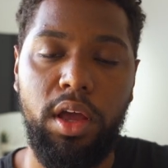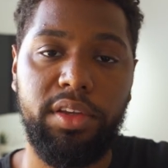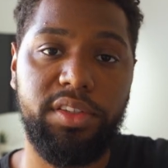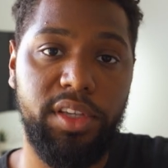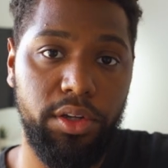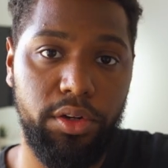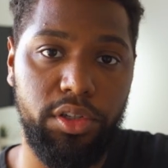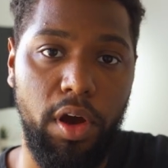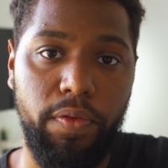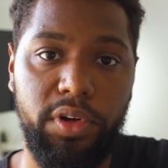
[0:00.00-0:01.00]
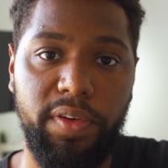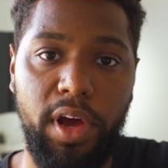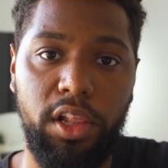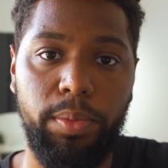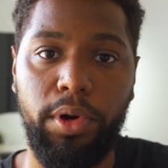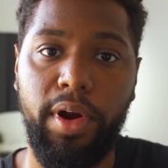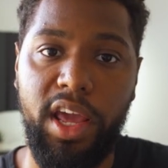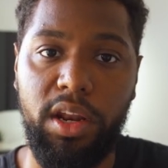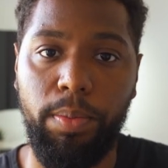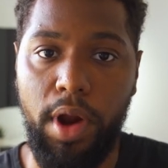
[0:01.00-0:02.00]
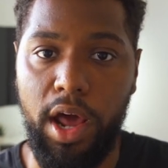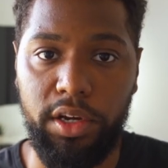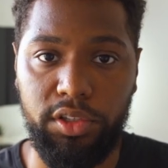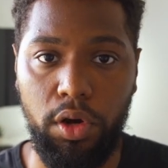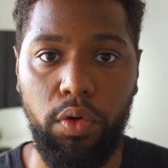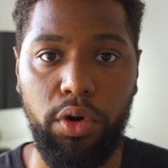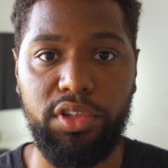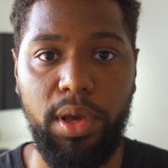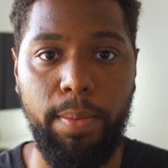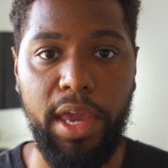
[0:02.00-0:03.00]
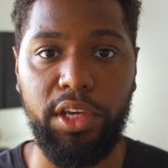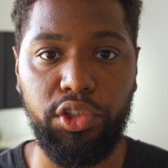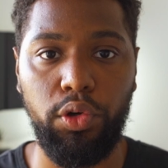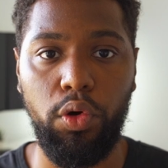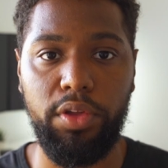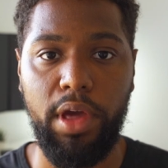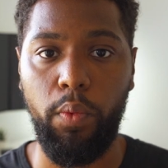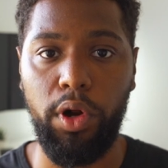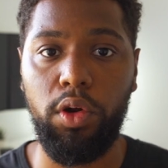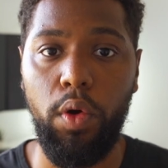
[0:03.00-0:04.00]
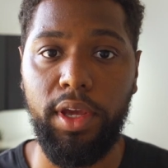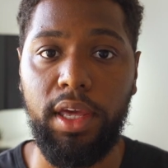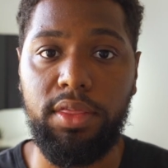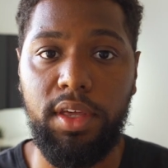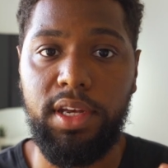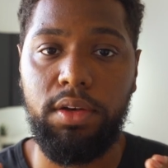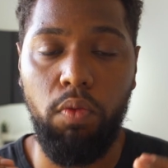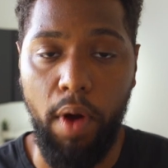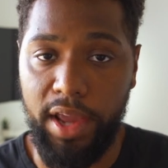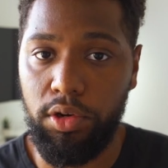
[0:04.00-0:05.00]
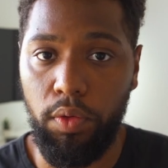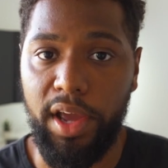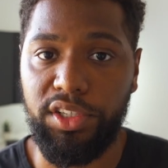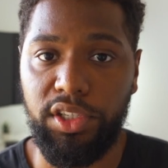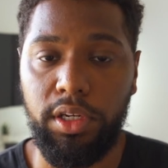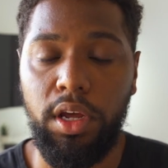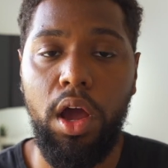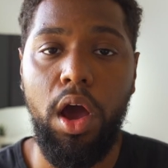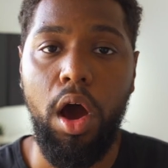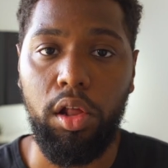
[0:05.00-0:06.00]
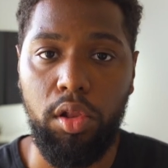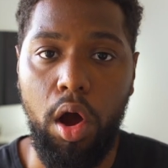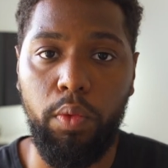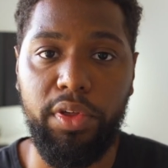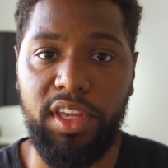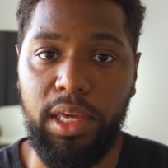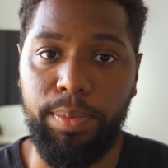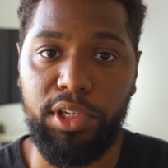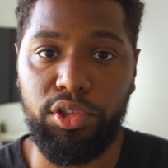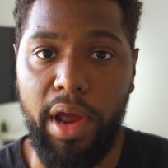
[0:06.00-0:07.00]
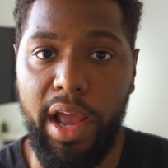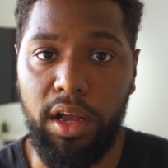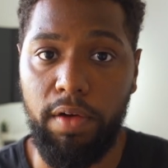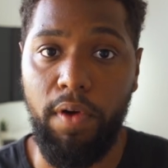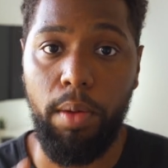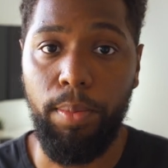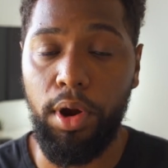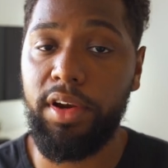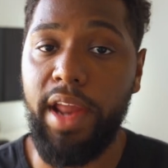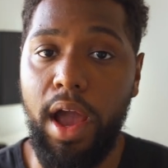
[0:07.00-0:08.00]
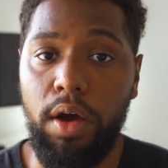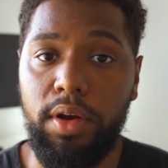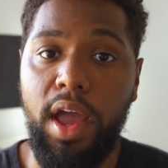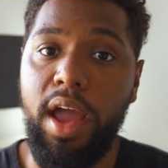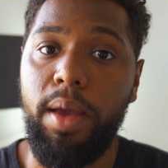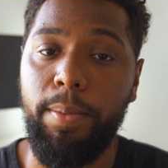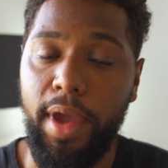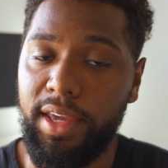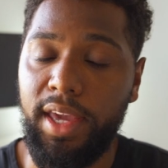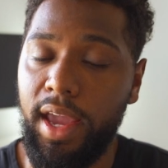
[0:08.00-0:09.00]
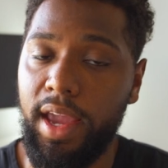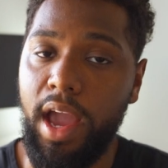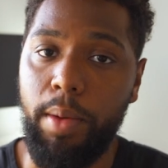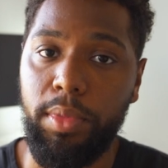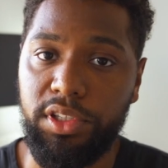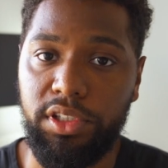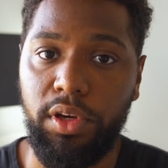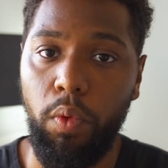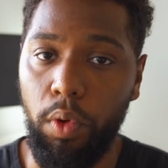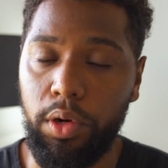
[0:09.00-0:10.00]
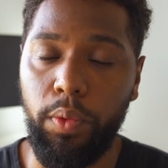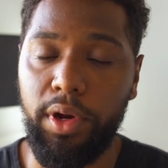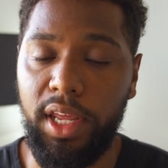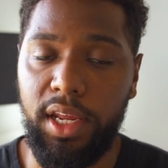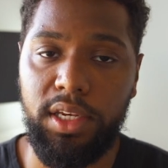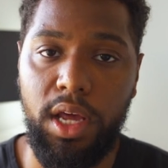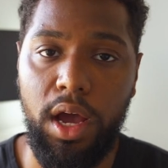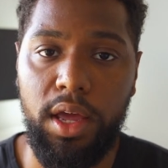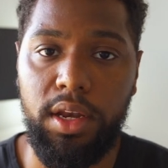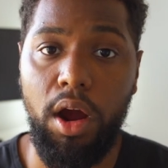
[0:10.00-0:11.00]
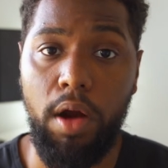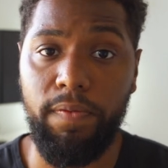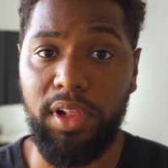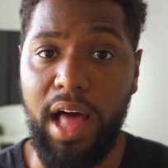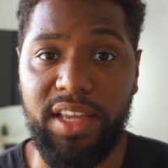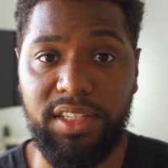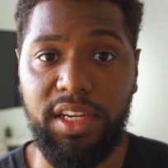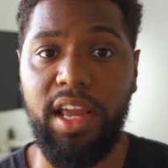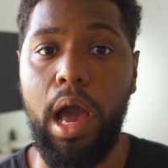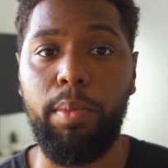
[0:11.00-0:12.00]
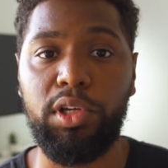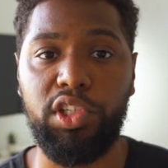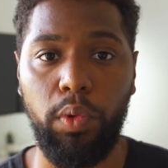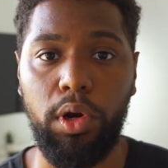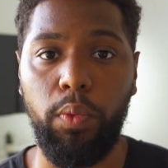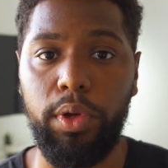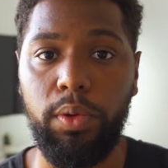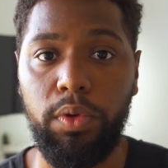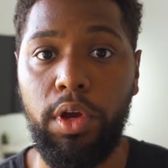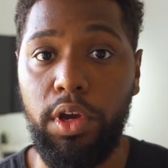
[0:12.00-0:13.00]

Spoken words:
senior software developer, and the product owner to make sure that we're going in the right direction, along with keeping track of our burn down, aka how much work we're getting done, our velocity, how much work we